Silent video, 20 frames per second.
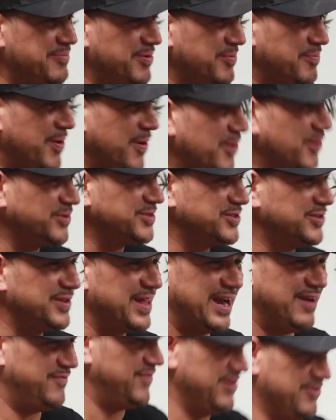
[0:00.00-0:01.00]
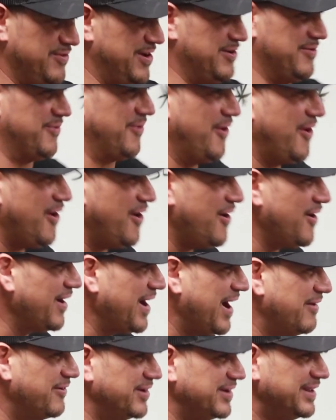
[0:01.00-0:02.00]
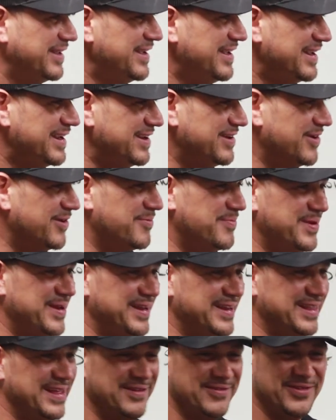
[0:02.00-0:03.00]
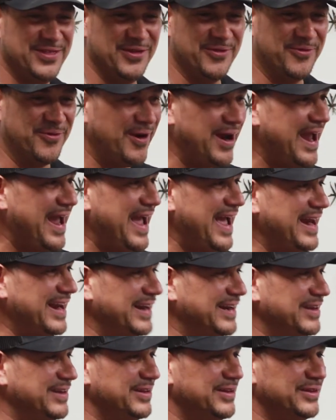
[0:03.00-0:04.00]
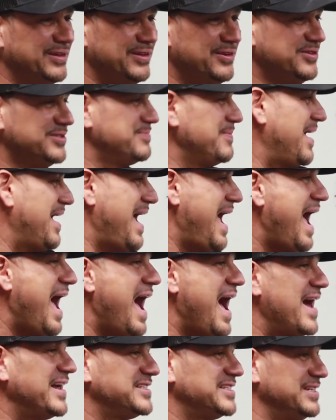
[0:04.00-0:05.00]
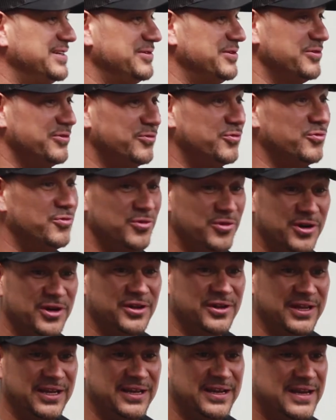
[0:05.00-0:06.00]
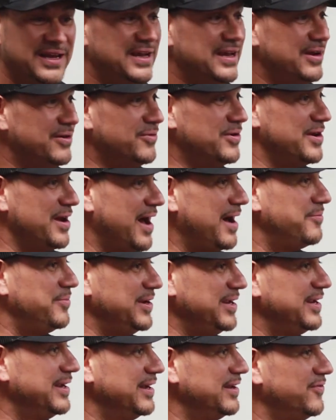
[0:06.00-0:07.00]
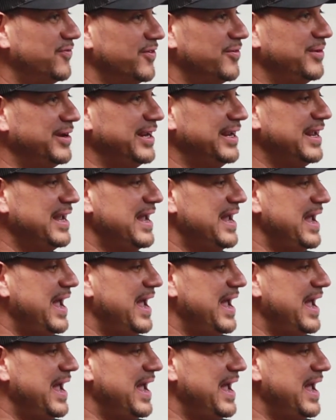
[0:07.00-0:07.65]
proposal that if it went wrong, I would, you know, be in the red and lose my ass, and it really would not be good for me.